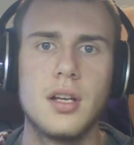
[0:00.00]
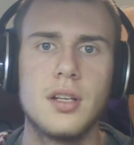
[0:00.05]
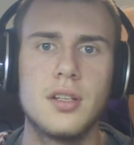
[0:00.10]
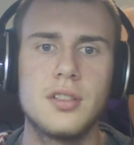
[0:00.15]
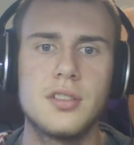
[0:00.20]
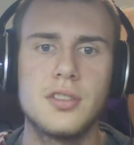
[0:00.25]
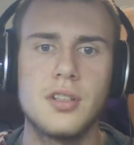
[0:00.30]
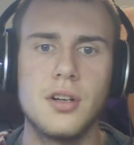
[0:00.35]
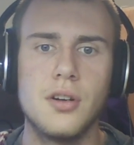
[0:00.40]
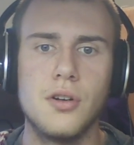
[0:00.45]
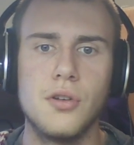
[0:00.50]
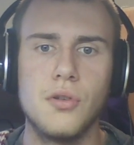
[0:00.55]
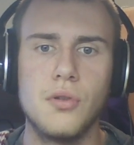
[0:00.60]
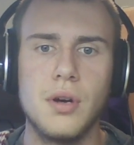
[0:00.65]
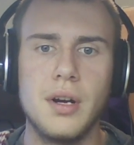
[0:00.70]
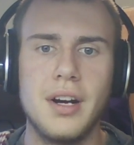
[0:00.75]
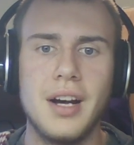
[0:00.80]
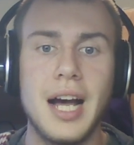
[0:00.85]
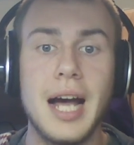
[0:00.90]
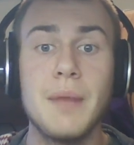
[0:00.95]

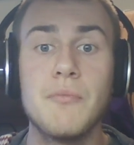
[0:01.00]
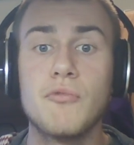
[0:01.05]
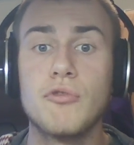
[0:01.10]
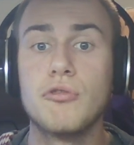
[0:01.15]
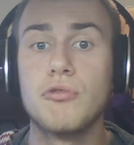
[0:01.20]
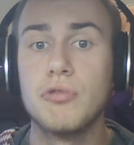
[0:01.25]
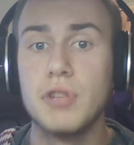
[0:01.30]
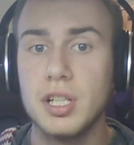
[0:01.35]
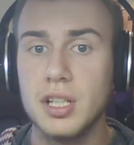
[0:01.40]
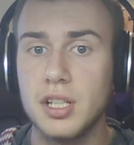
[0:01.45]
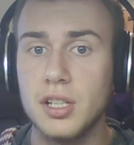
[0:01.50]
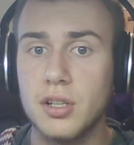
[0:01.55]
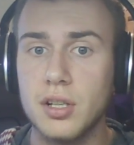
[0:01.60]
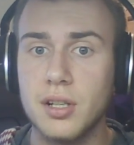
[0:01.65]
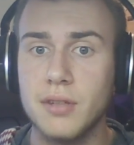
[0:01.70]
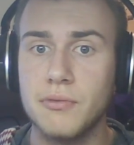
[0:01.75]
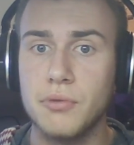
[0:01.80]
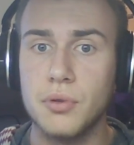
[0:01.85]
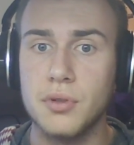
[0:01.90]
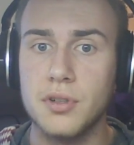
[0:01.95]
So I'm really
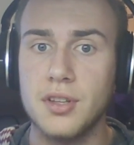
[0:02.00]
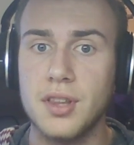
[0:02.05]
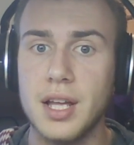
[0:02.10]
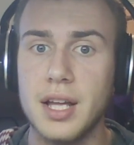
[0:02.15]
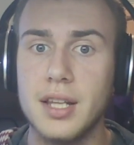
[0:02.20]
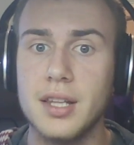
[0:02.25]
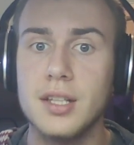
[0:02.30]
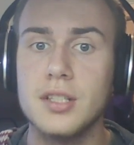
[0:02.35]
looking forward to that.